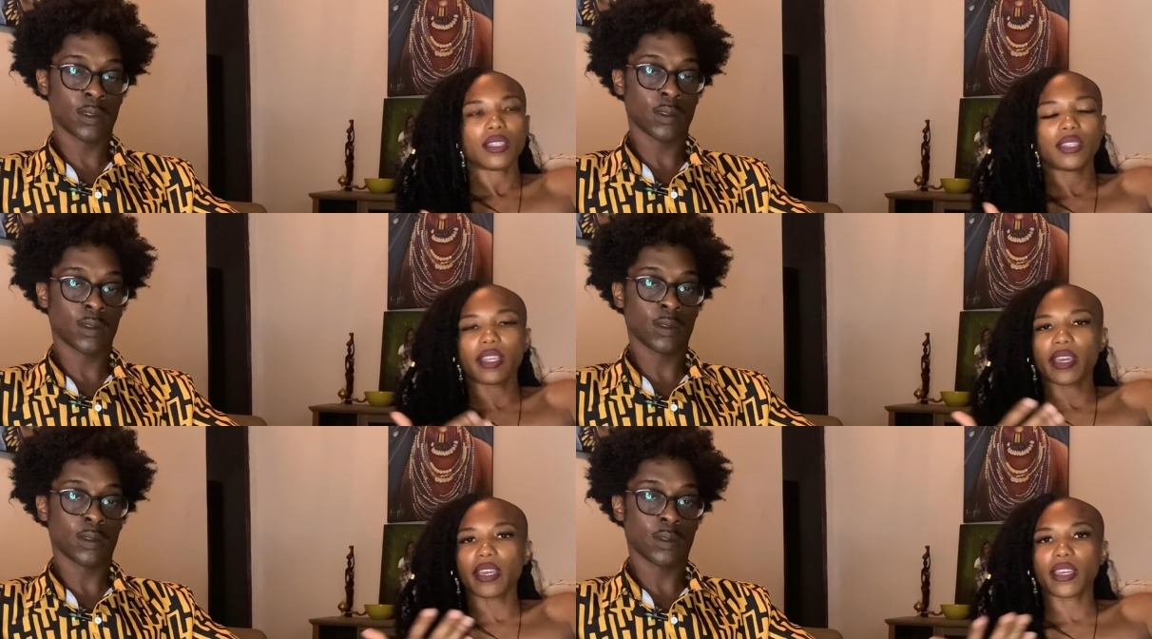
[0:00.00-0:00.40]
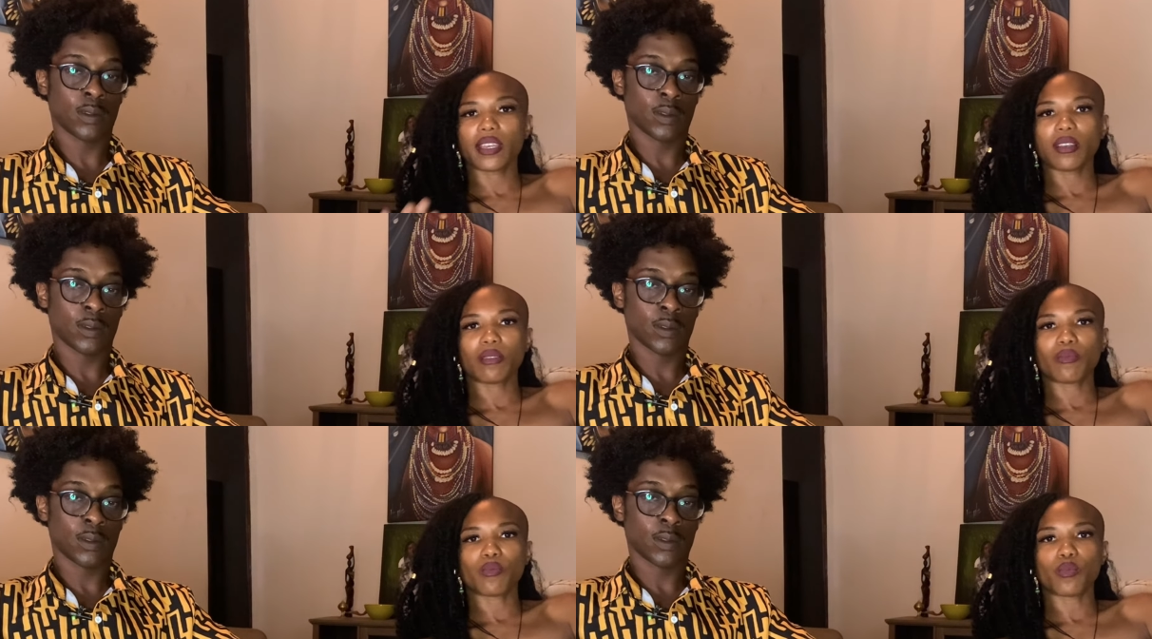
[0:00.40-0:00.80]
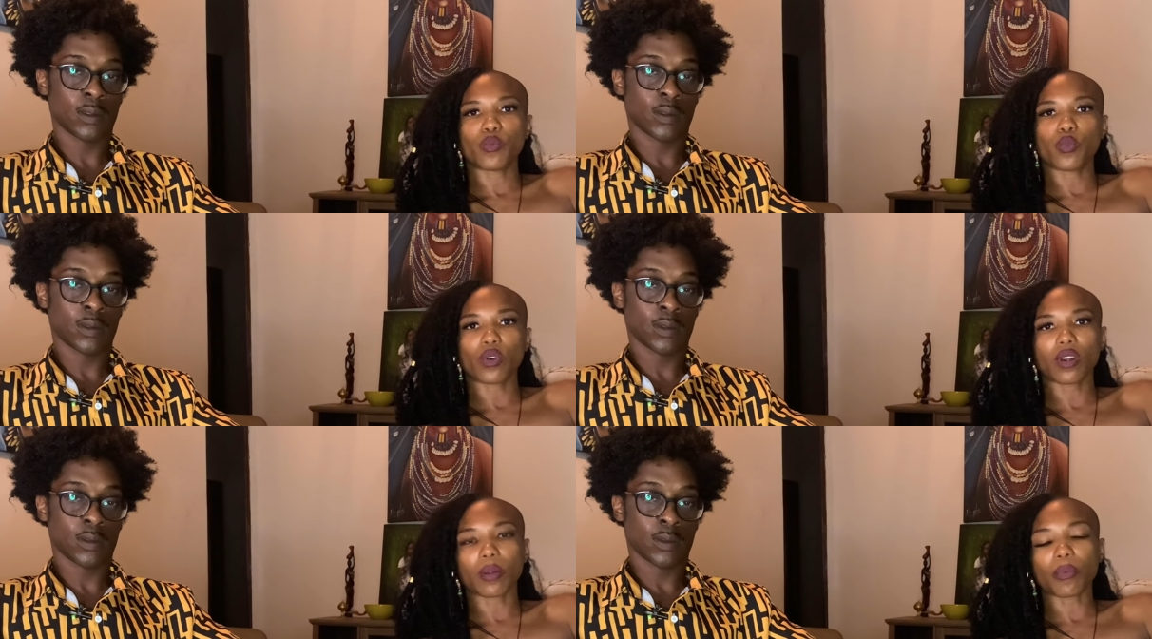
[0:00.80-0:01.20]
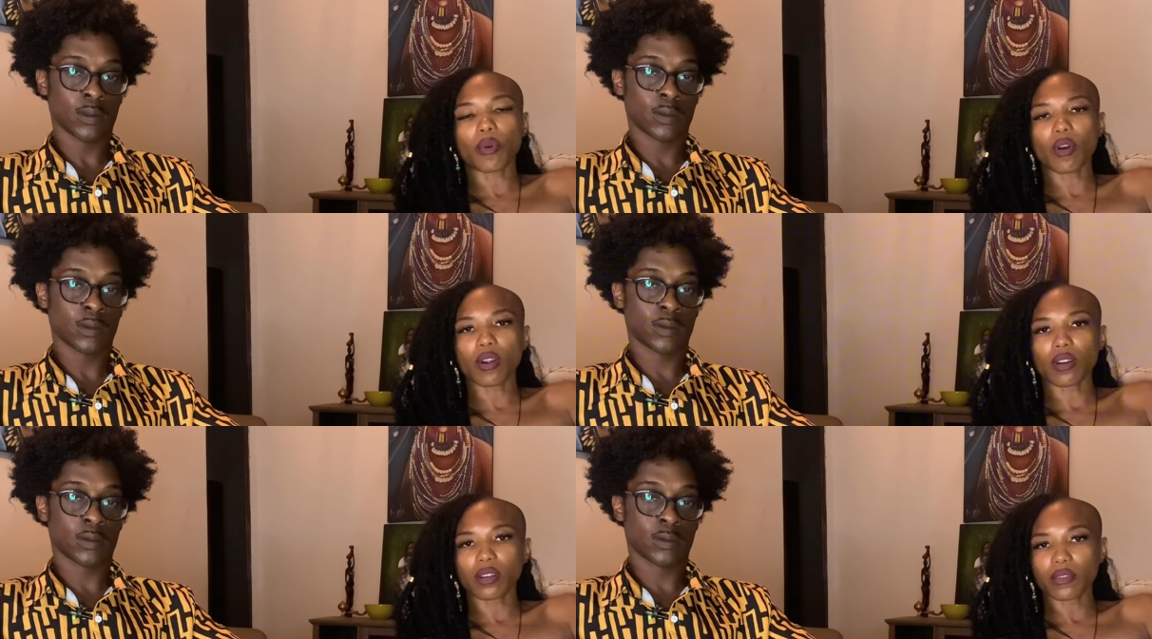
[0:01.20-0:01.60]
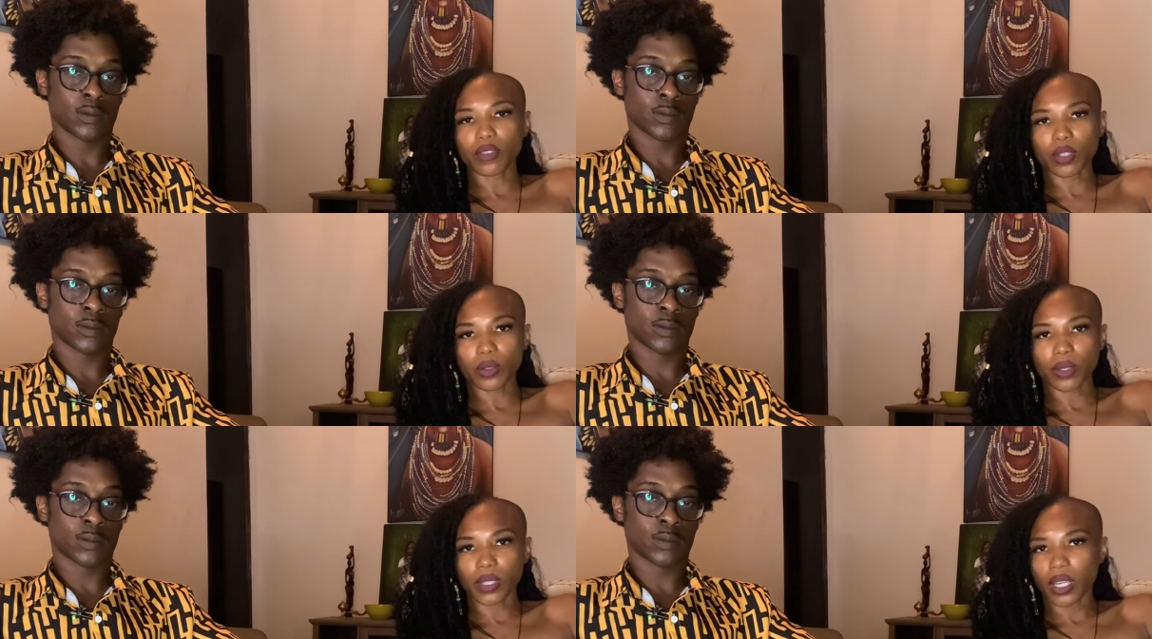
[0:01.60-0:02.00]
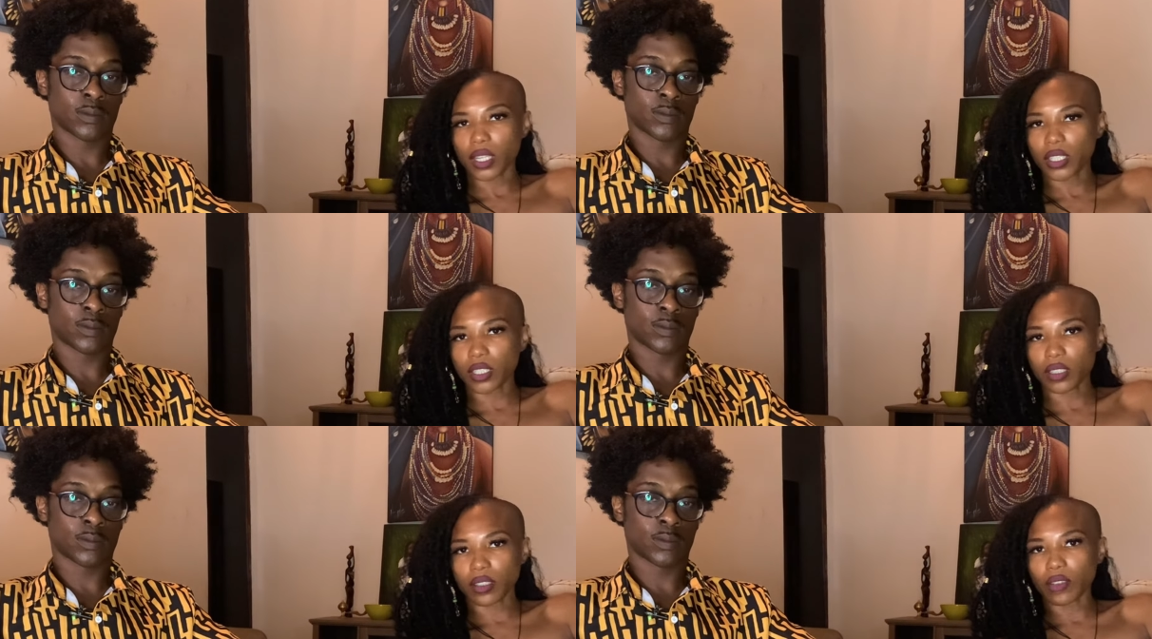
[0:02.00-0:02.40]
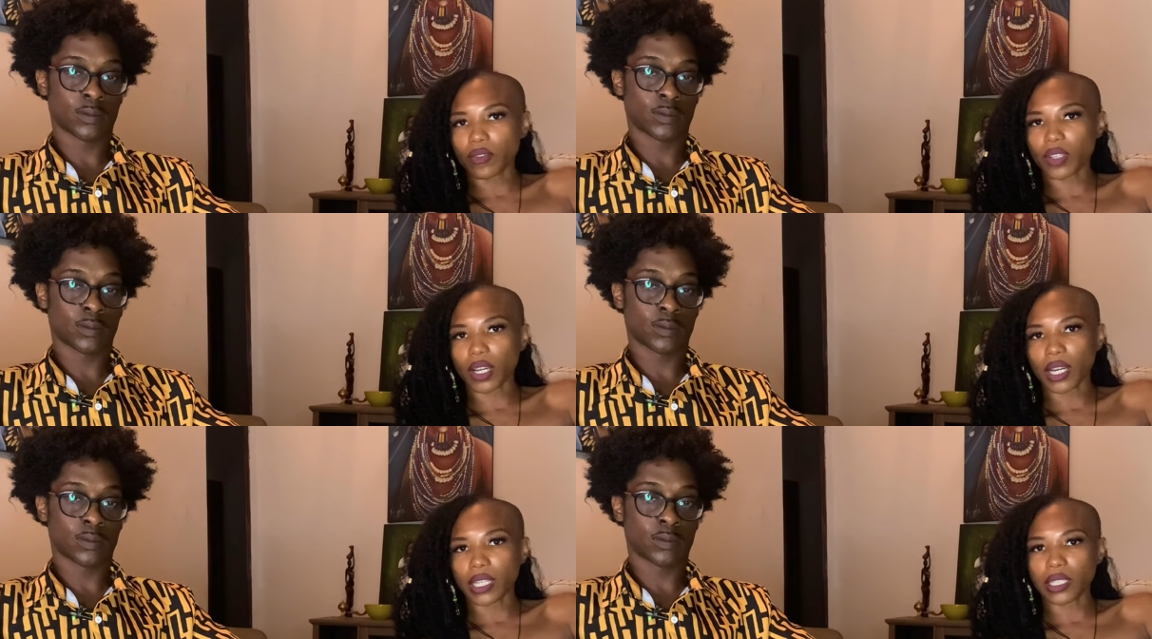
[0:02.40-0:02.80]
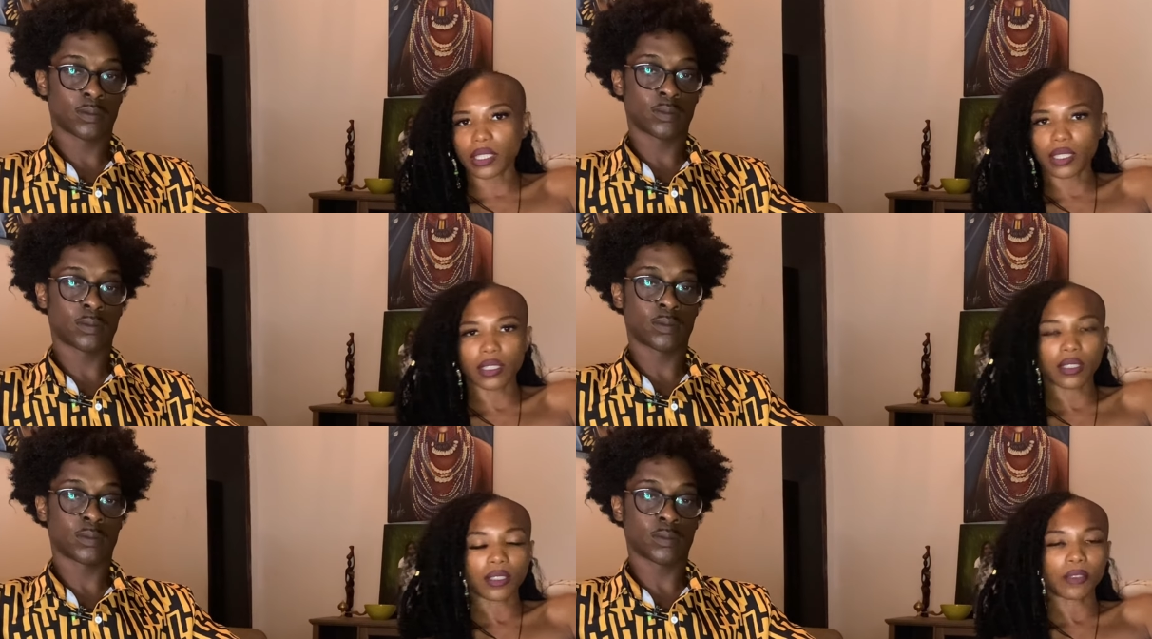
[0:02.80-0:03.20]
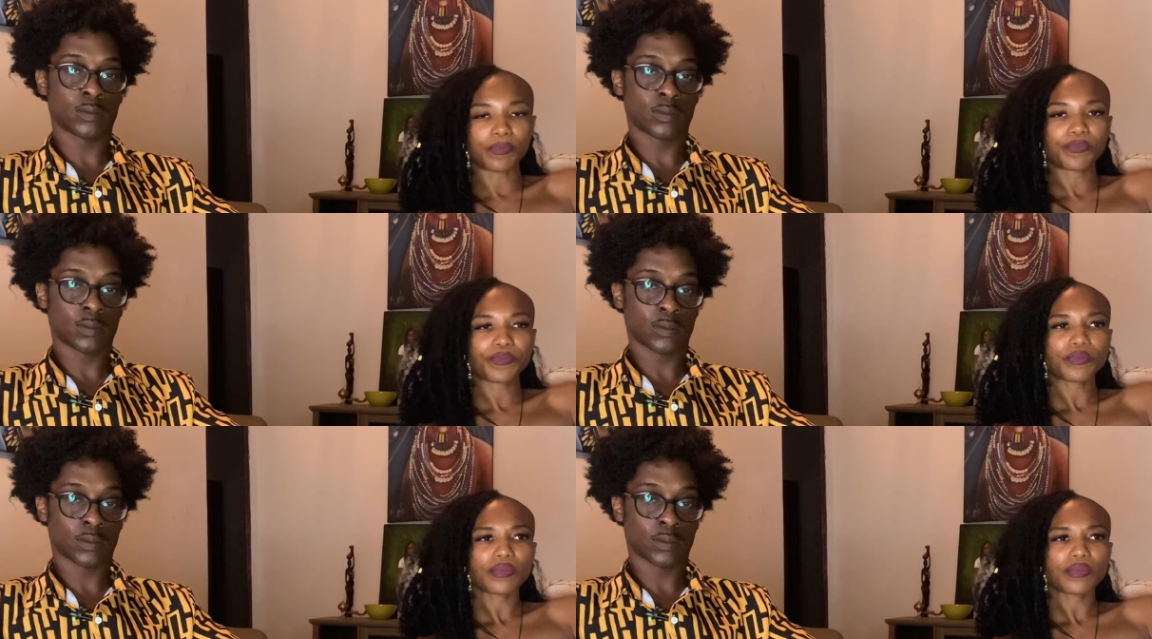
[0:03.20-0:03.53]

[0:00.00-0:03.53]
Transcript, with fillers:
Speaker 1: They were a part of the creation of the idea,